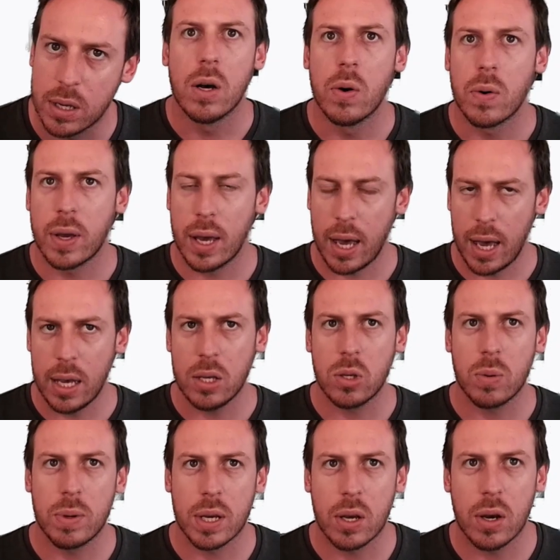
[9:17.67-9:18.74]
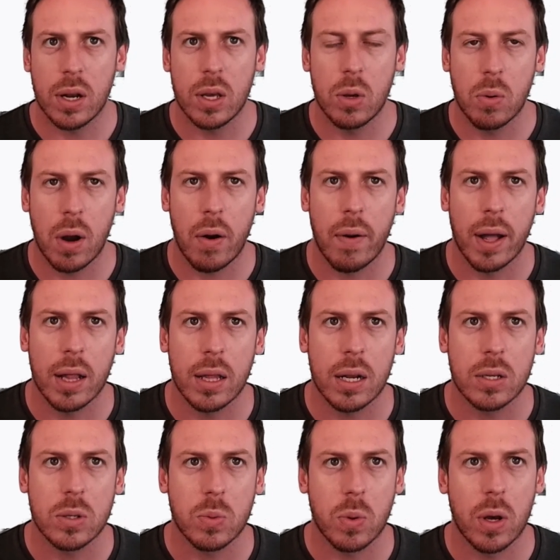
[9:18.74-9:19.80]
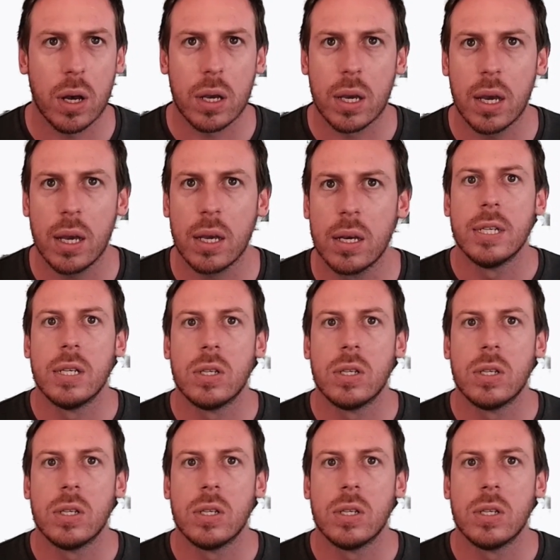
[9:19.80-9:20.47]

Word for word: Okay, so we got a URL that is working.